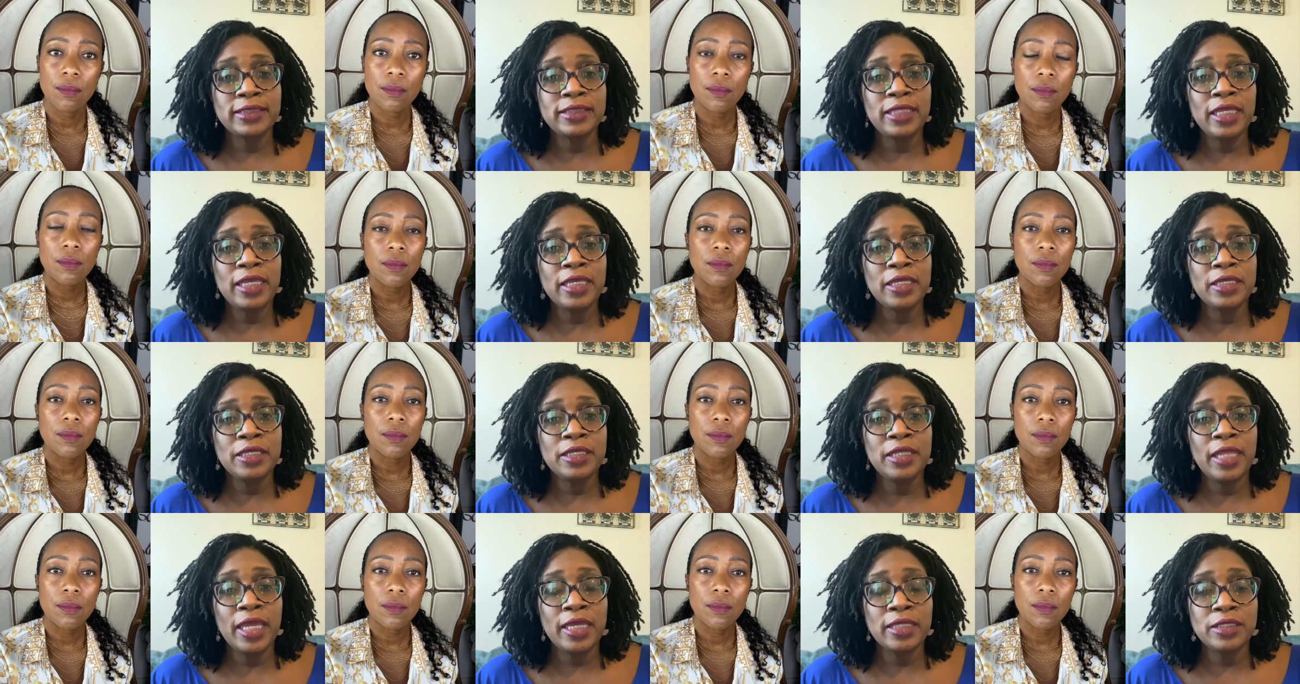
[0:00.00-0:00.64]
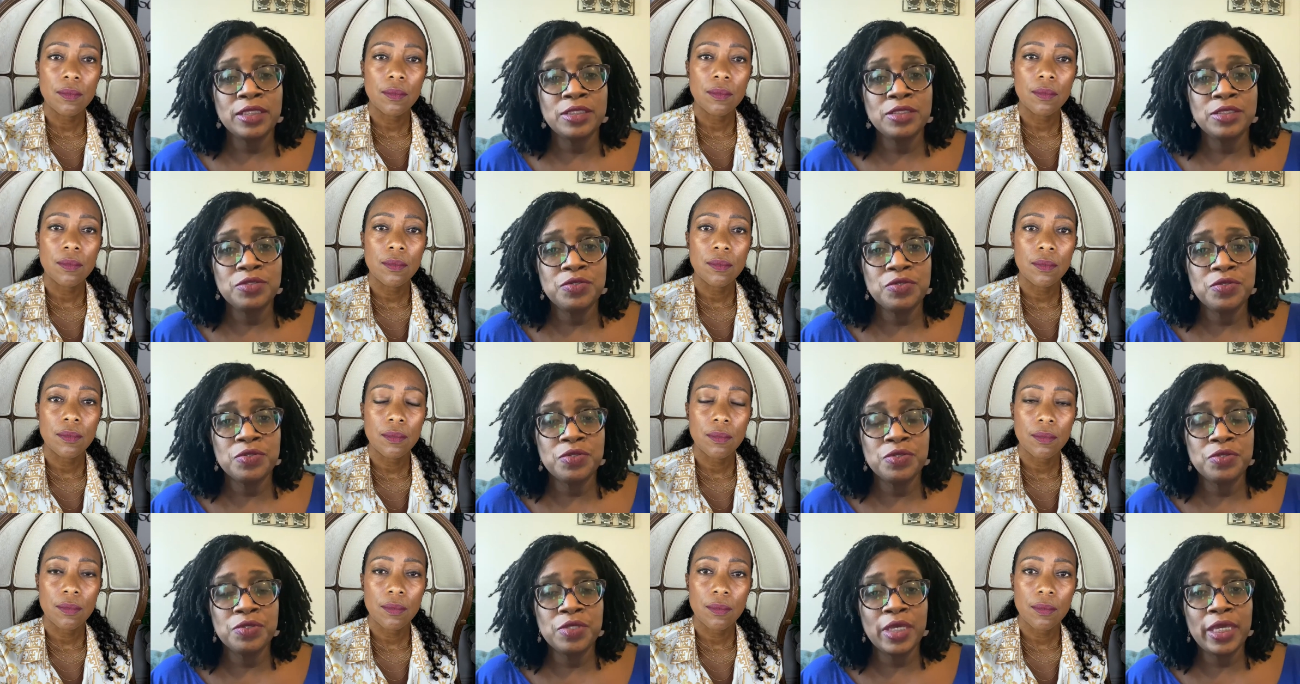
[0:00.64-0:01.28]
Speaker 1: I stayed connected
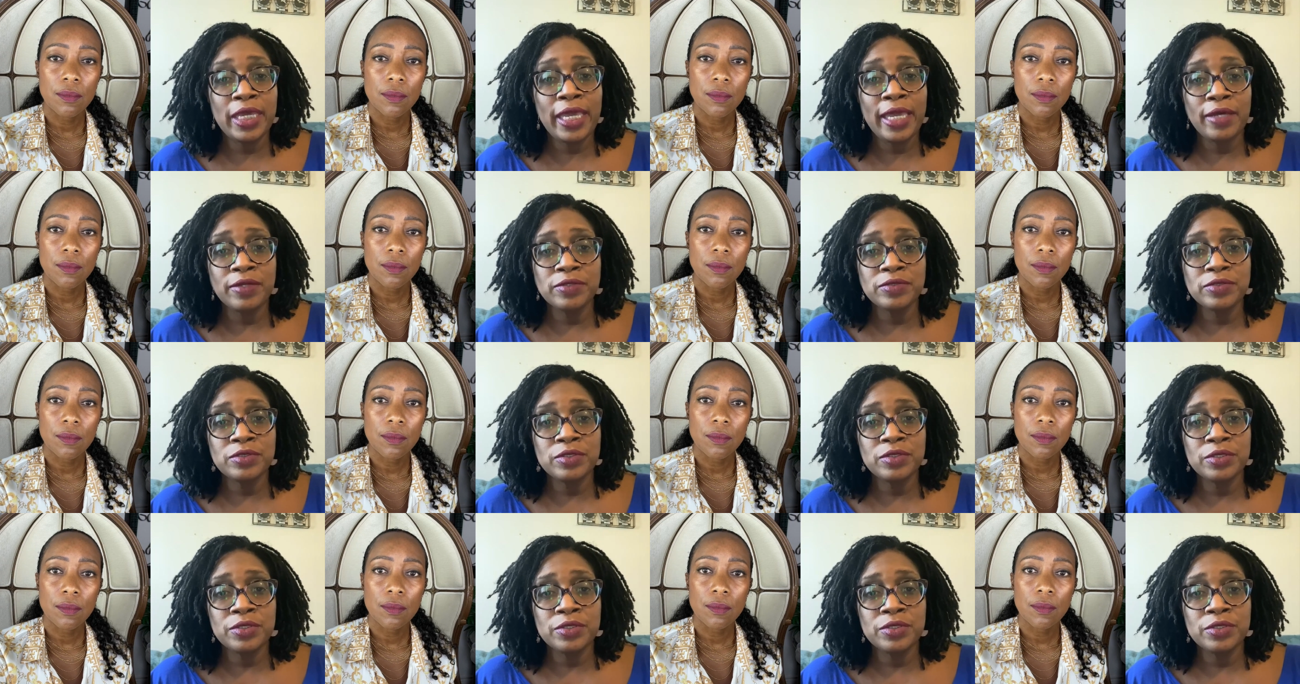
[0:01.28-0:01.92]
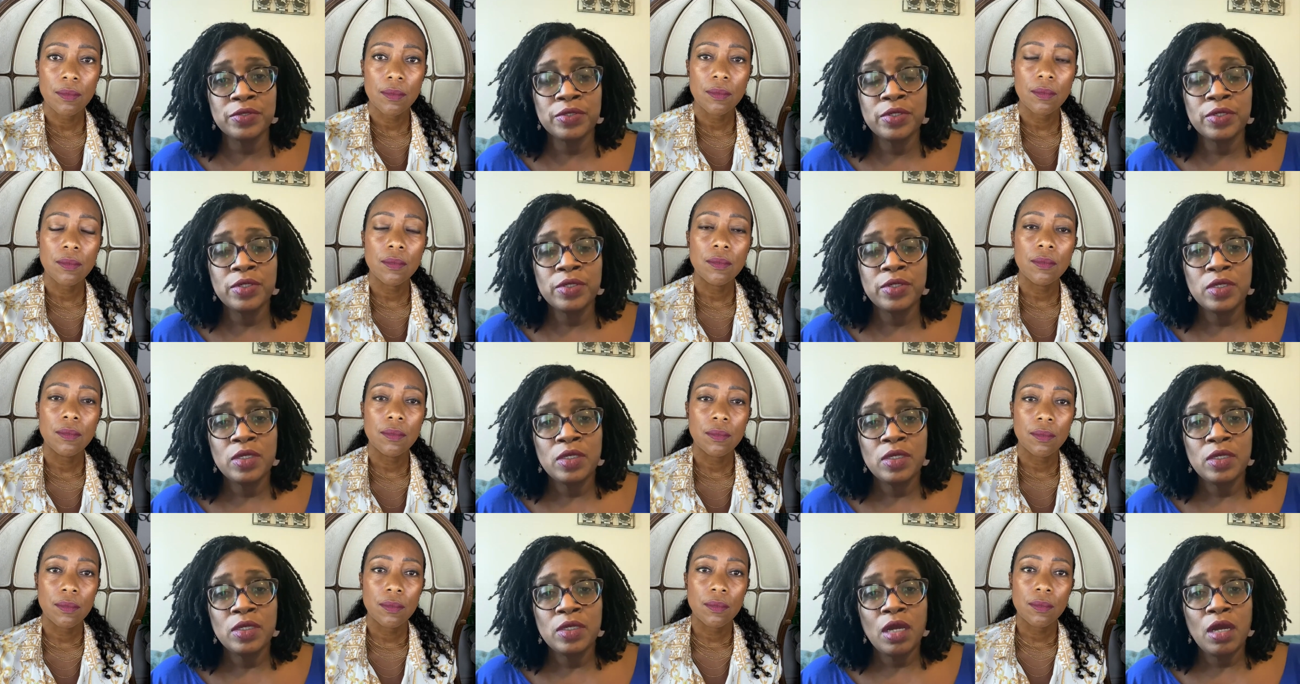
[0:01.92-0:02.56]
to the counselor
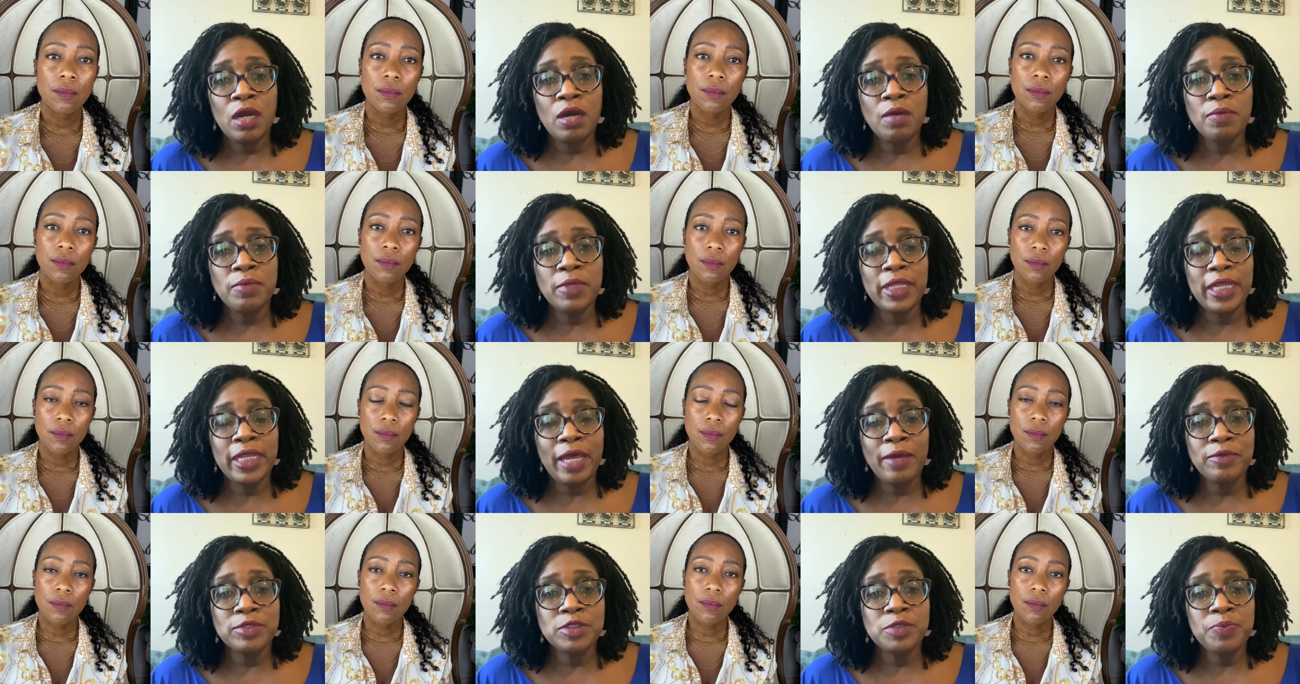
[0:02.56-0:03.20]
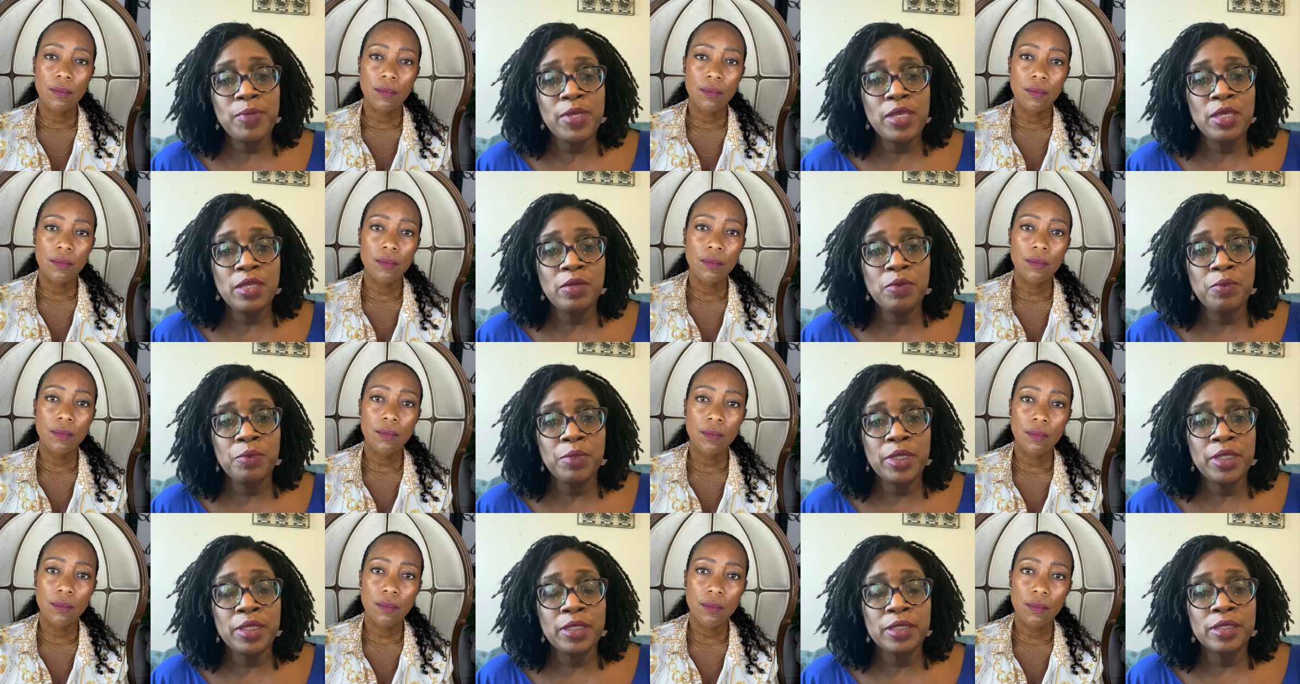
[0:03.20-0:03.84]
um, that I was
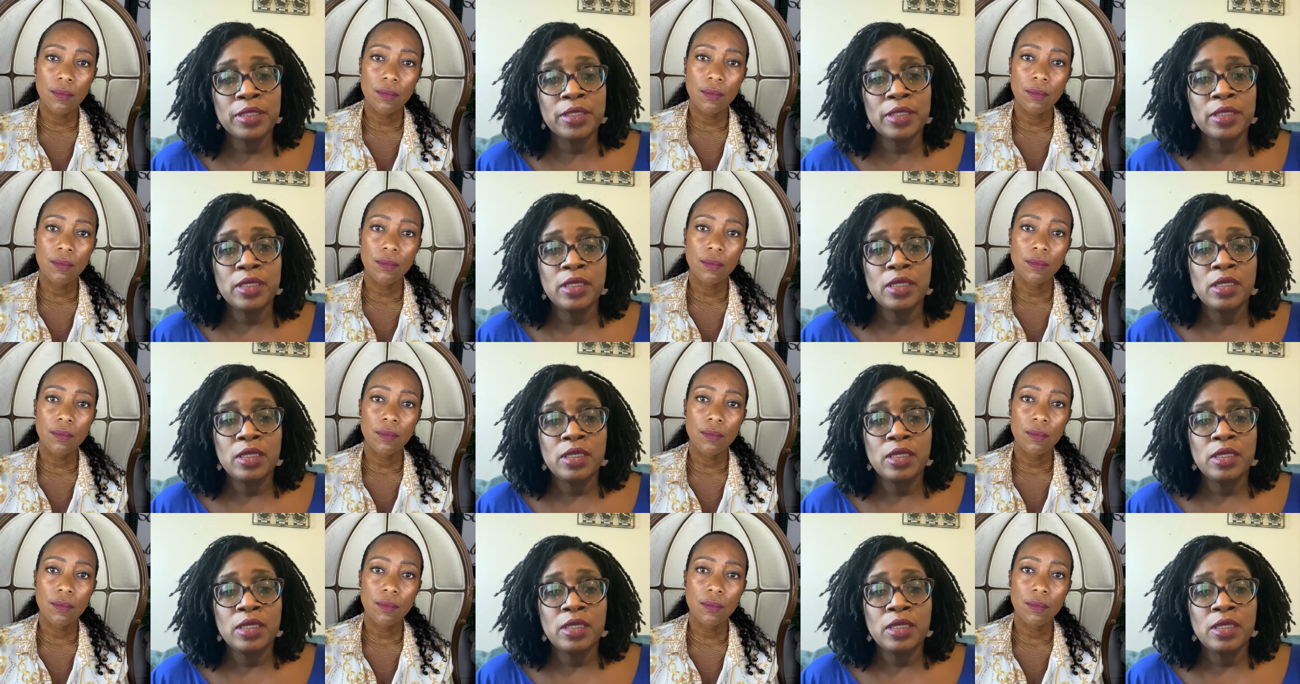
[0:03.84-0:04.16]
speaking with.